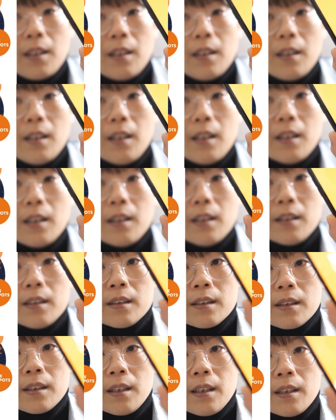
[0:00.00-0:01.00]

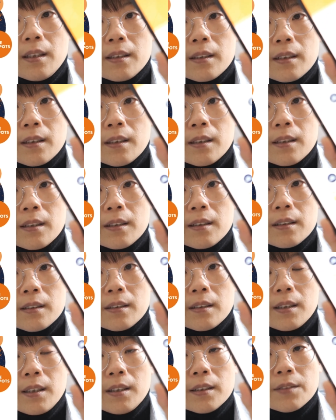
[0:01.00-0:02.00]
And then
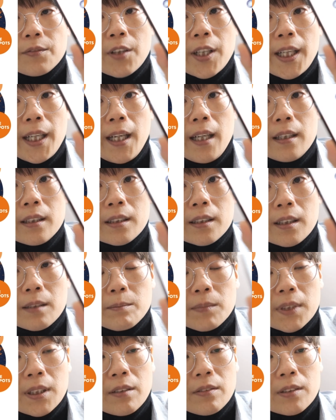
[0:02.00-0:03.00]
it's very handy.
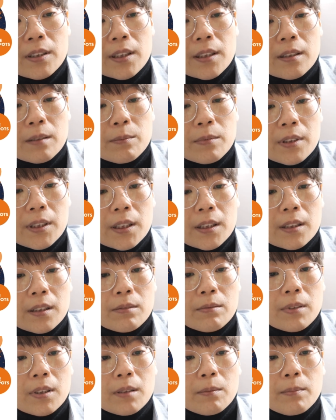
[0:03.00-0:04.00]
I'm definitely going to bring
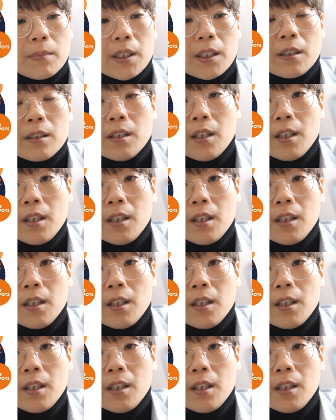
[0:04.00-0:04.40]
this with me,